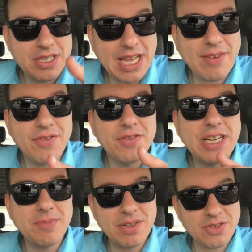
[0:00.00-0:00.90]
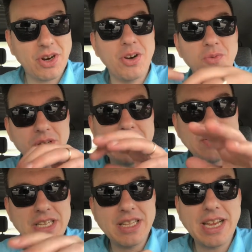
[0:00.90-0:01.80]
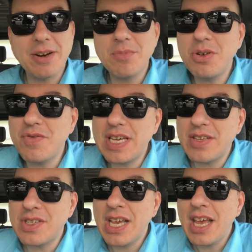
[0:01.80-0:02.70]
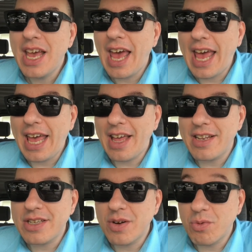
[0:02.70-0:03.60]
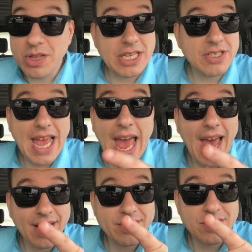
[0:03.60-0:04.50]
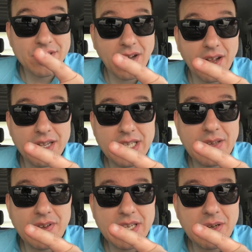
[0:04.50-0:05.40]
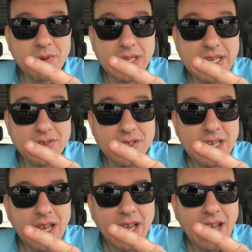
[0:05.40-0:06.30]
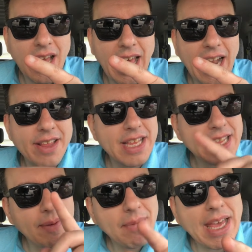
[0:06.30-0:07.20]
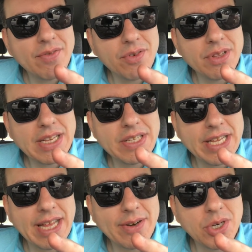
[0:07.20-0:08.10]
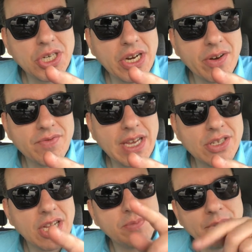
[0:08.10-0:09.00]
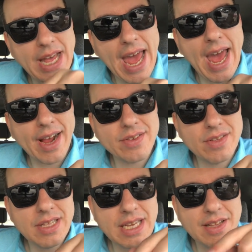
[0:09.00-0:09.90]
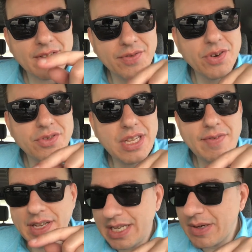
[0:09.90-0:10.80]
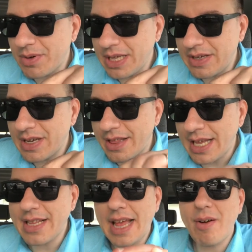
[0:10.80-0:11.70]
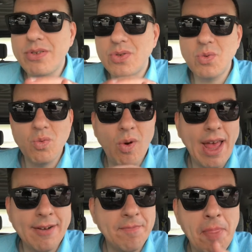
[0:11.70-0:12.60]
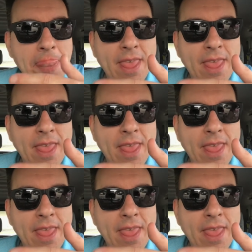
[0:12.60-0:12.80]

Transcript: and Dave Friedman, started releasing their movies, and released Axe on a DVD release. And I think they may have released The Electric Chair in VHS, but Axe, the first DVD release, I think that was when